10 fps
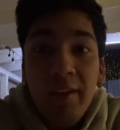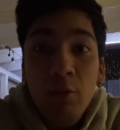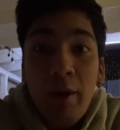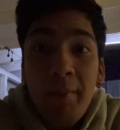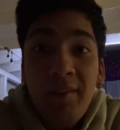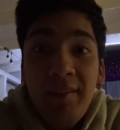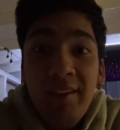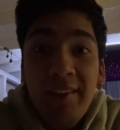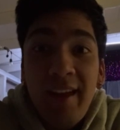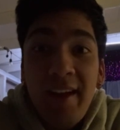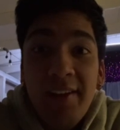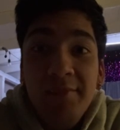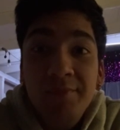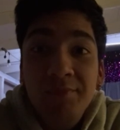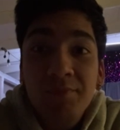Leah Remini said that?
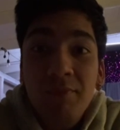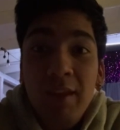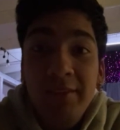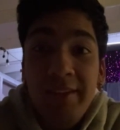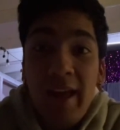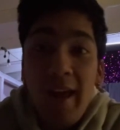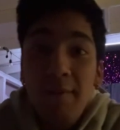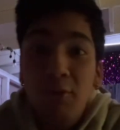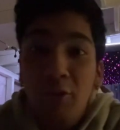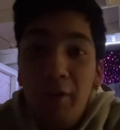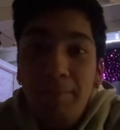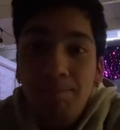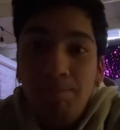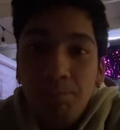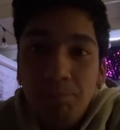Damn, for real?